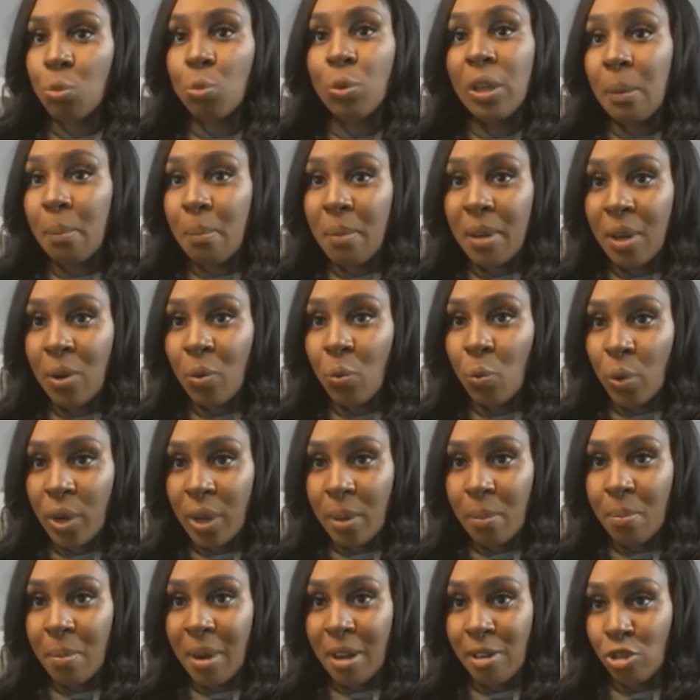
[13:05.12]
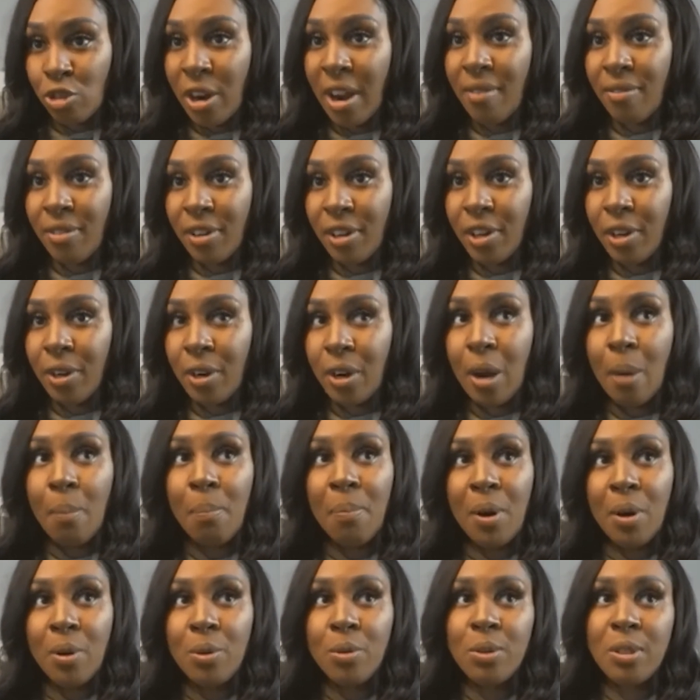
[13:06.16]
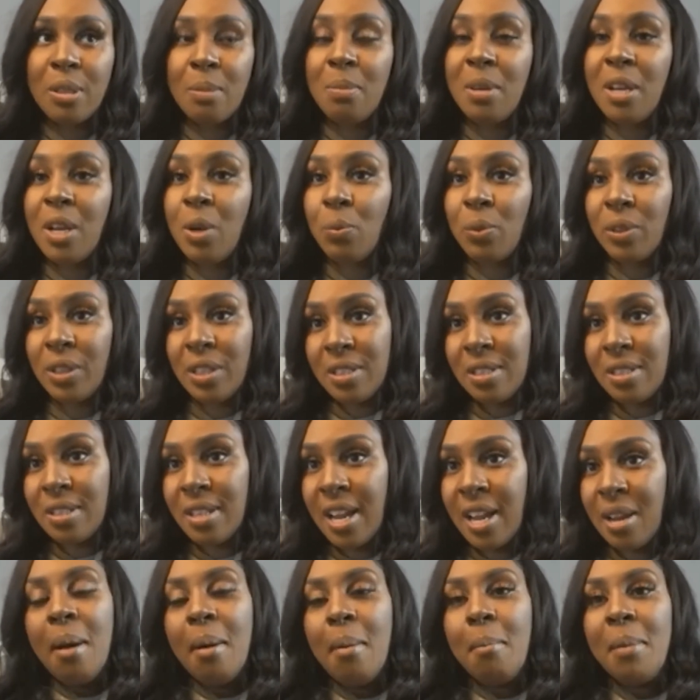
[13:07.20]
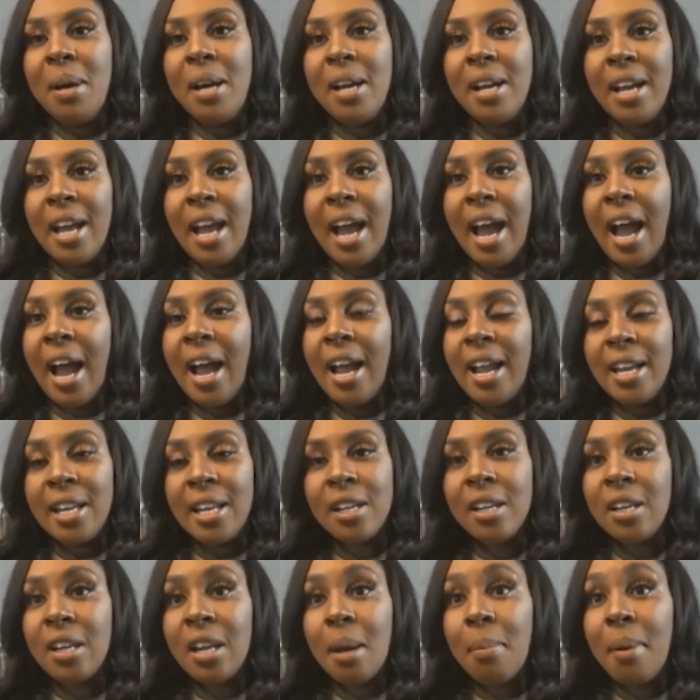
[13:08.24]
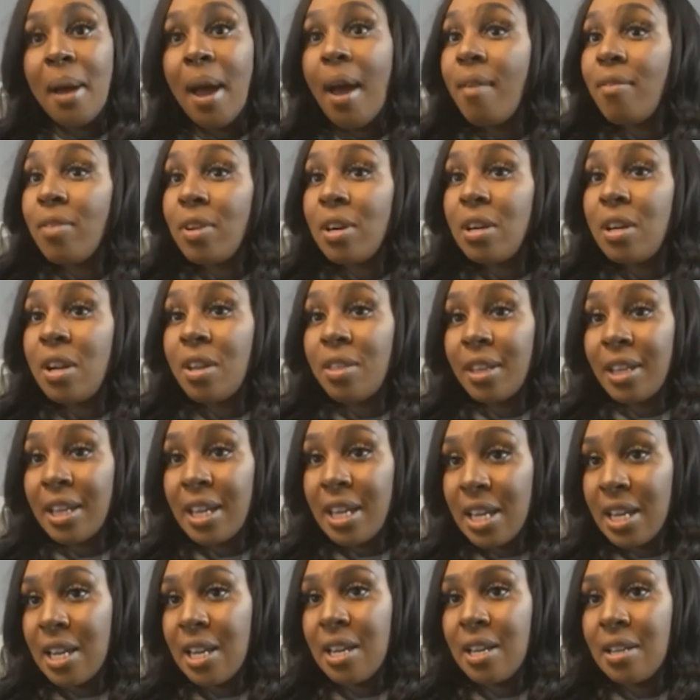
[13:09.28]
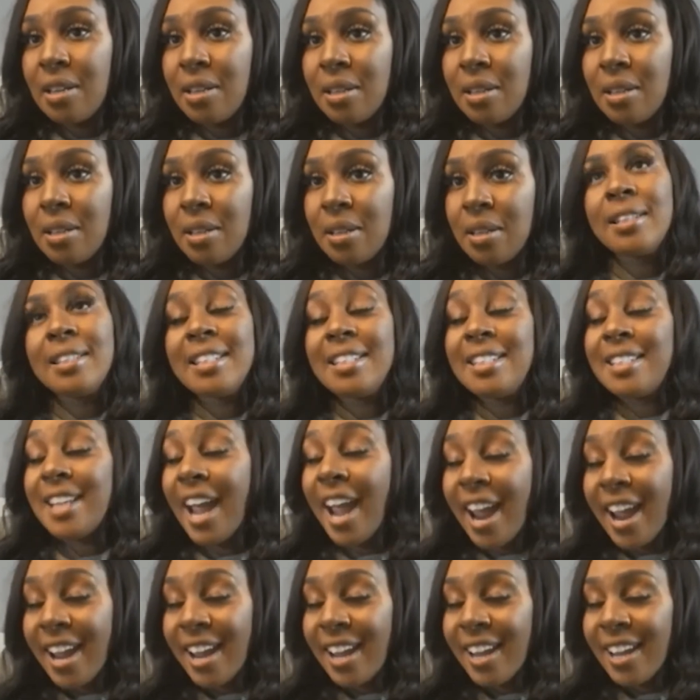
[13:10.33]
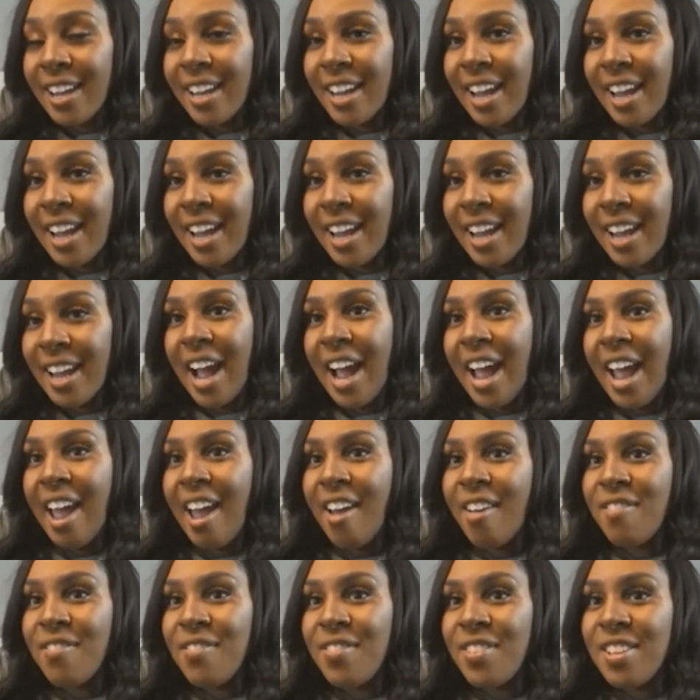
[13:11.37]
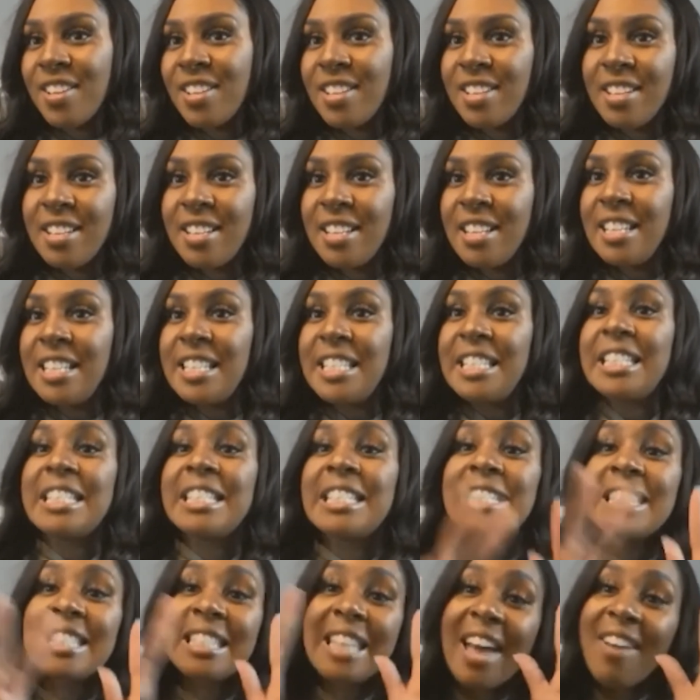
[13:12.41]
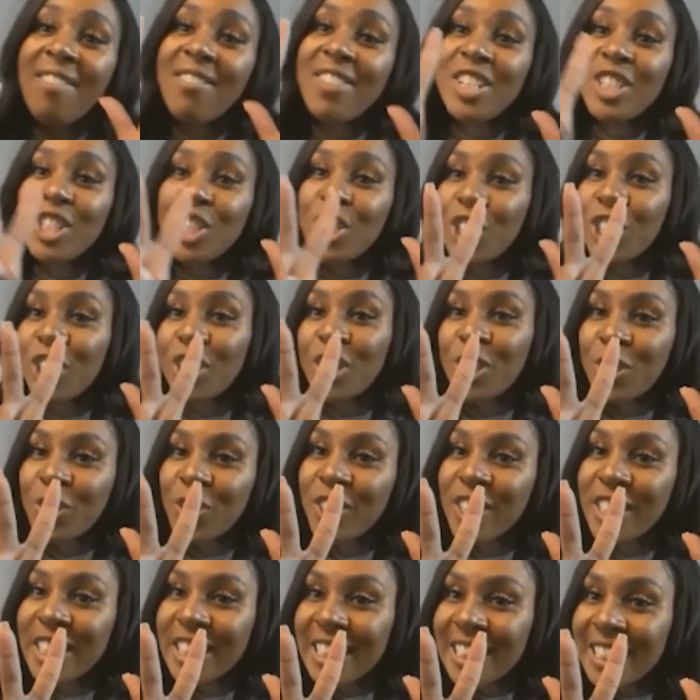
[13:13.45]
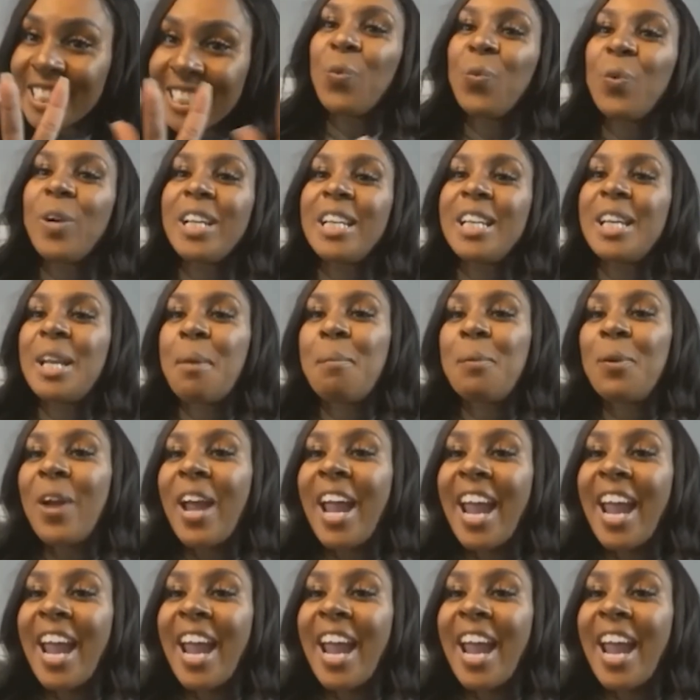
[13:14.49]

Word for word: would have been with my trafficker opposed to being with the state. But I ended up having another kid. Today, I have 7 children with number